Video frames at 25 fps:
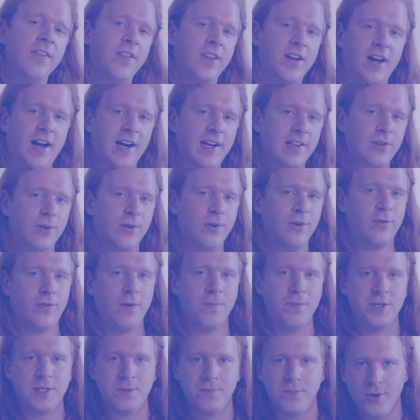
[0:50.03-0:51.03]
that I learned from
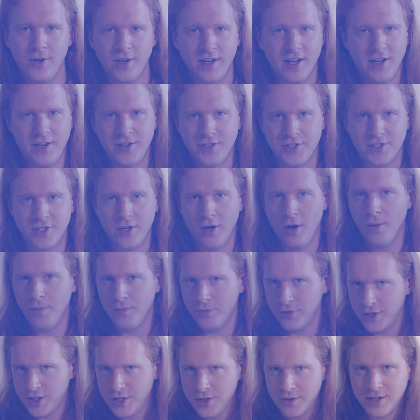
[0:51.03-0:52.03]
this book. And so
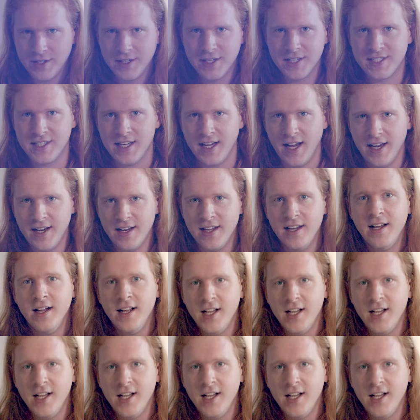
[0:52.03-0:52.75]
hopefully you can decide